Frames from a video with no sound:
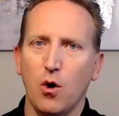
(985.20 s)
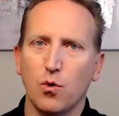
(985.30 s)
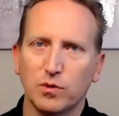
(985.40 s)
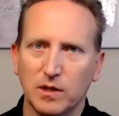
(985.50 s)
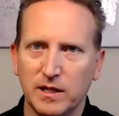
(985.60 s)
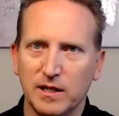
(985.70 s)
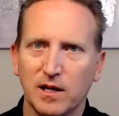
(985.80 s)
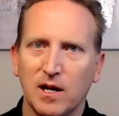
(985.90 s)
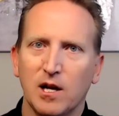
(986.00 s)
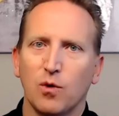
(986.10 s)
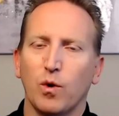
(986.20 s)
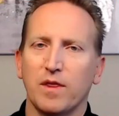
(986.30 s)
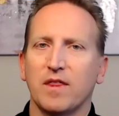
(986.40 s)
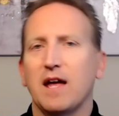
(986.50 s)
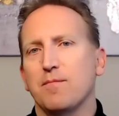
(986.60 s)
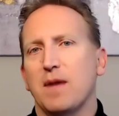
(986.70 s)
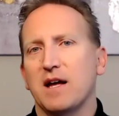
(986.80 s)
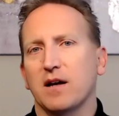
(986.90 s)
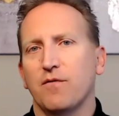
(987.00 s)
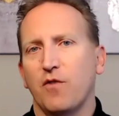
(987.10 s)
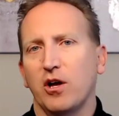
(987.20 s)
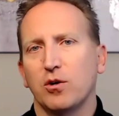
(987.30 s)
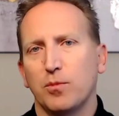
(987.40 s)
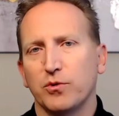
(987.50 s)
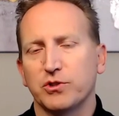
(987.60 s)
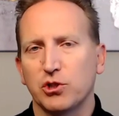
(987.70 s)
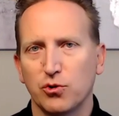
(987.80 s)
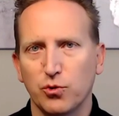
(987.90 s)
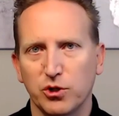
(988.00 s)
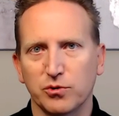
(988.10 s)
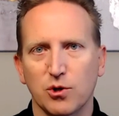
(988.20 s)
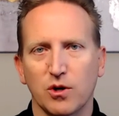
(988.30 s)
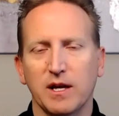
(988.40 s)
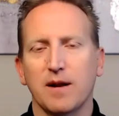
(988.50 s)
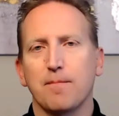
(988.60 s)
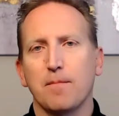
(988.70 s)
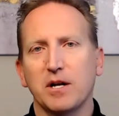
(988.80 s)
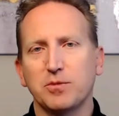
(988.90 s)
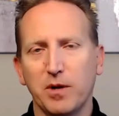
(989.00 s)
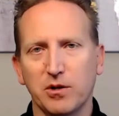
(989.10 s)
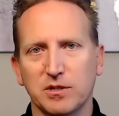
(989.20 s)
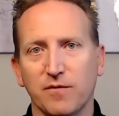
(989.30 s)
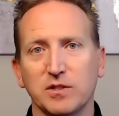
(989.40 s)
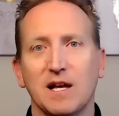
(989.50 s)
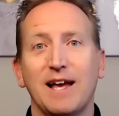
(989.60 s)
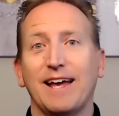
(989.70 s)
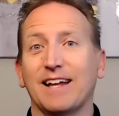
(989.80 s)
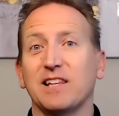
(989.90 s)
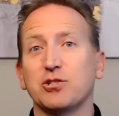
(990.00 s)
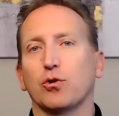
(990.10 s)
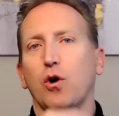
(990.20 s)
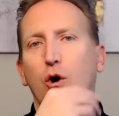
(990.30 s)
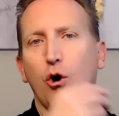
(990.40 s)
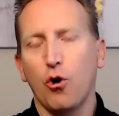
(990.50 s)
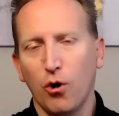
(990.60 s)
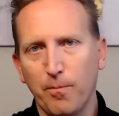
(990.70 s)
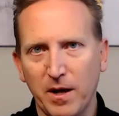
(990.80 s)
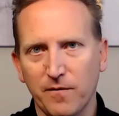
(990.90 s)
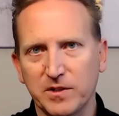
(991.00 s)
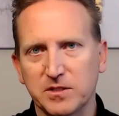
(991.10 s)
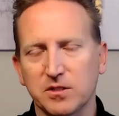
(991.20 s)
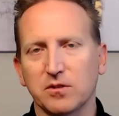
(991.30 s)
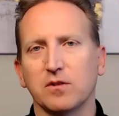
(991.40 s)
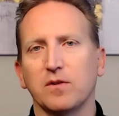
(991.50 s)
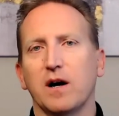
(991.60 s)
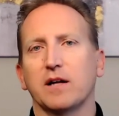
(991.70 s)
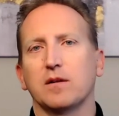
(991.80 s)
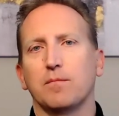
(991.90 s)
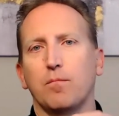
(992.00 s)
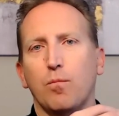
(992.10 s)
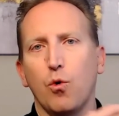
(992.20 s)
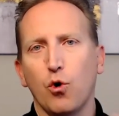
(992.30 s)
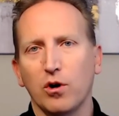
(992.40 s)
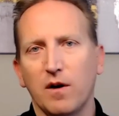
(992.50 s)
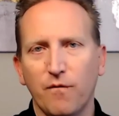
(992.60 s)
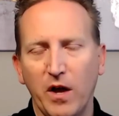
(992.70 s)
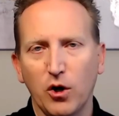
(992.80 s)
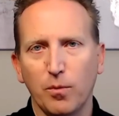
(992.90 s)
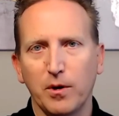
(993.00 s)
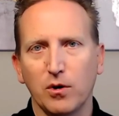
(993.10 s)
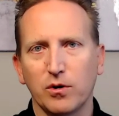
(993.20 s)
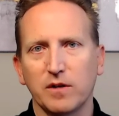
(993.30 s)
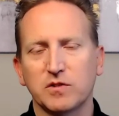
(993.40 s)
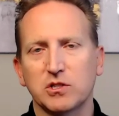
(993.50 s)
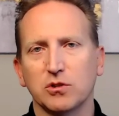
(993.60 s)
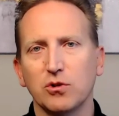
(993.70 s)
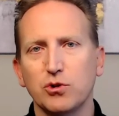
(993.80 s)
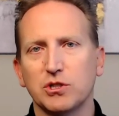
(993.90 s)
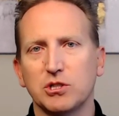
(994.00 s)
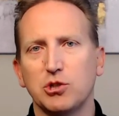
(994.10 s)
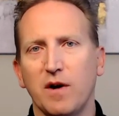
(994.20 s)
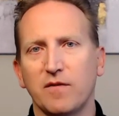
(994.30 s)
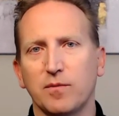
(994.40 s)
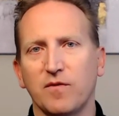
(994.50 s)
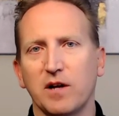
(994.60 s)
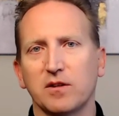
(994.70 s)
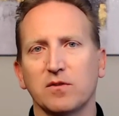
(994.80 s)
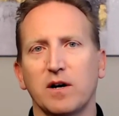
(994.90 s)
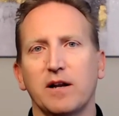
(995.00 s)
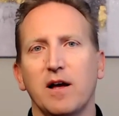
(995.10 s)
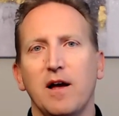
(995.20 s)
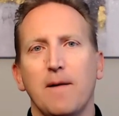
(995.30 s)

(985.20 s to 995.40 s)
only what they make available to you. So again, a much bigger difference. And again, these are all benefits to the client. The more availability of solutions you have to provide the client,